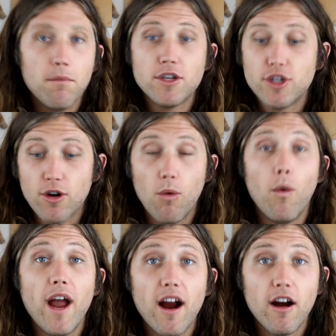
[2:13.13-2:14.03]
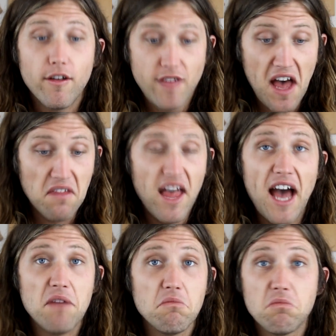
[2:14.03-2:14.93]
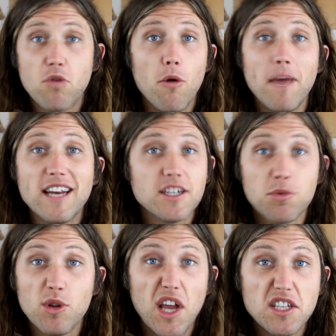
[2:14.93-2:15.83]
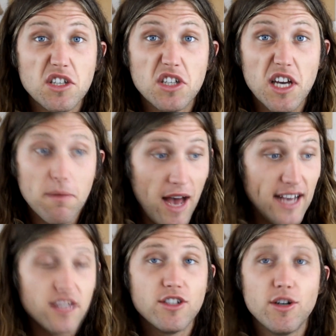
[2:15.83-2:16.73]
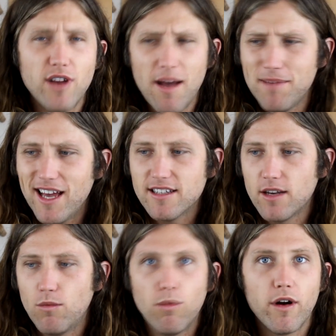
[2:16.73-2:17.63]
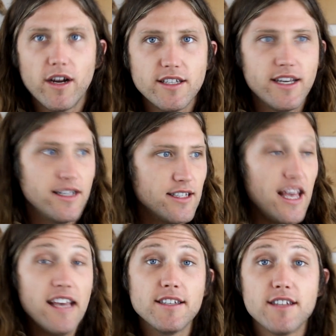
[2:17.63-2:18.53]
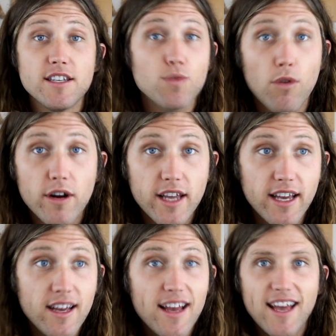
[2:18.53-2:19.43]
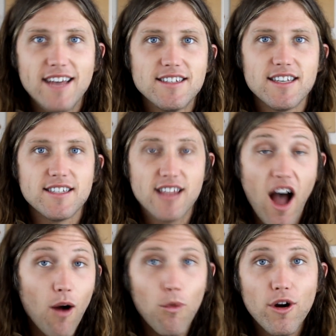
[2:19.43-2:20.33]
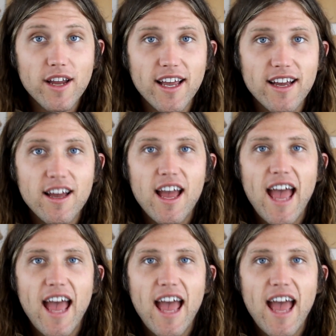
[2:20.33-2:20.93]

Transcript: but you're aware that that romantic relationship hasn't shown up yet. It's like, where is it? Is this working? Is this not working?